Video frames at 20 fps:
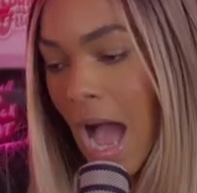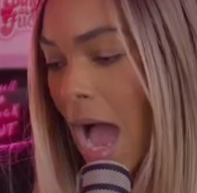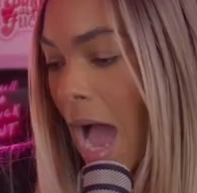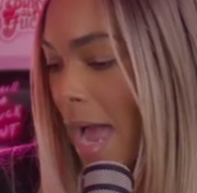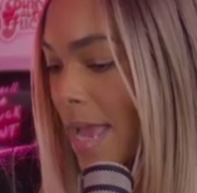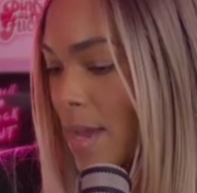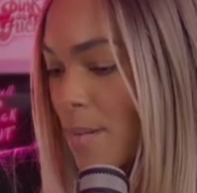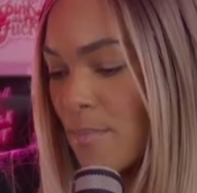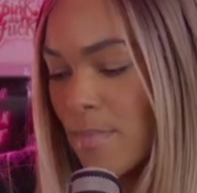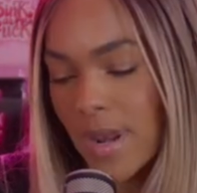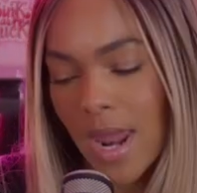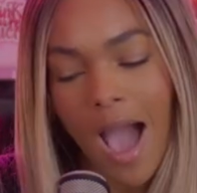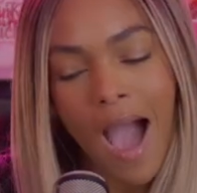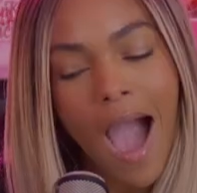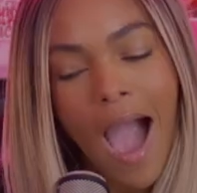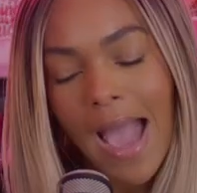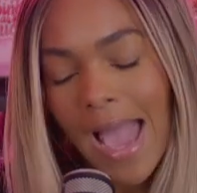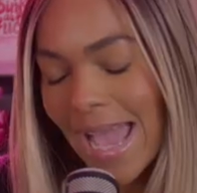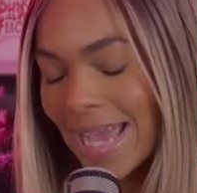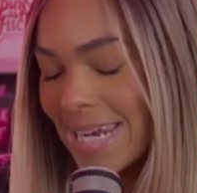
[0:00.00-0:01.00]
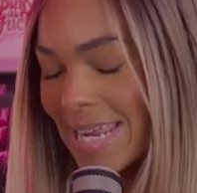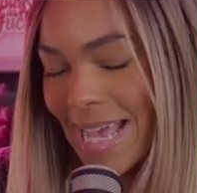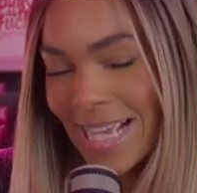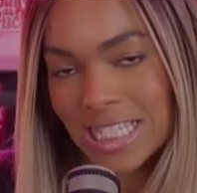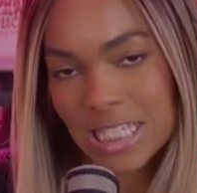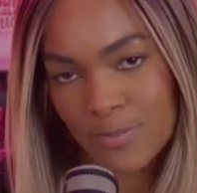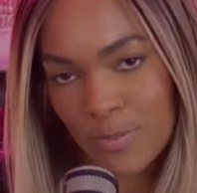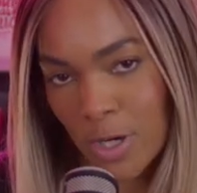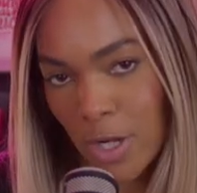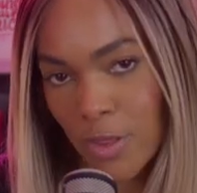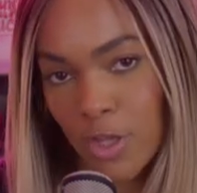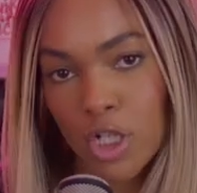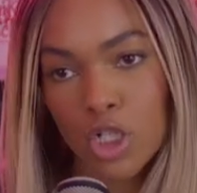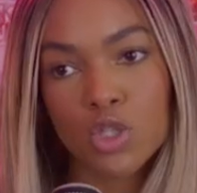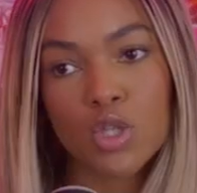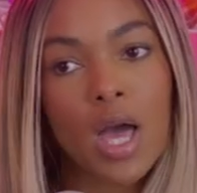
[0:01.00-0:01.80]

I am not an expert.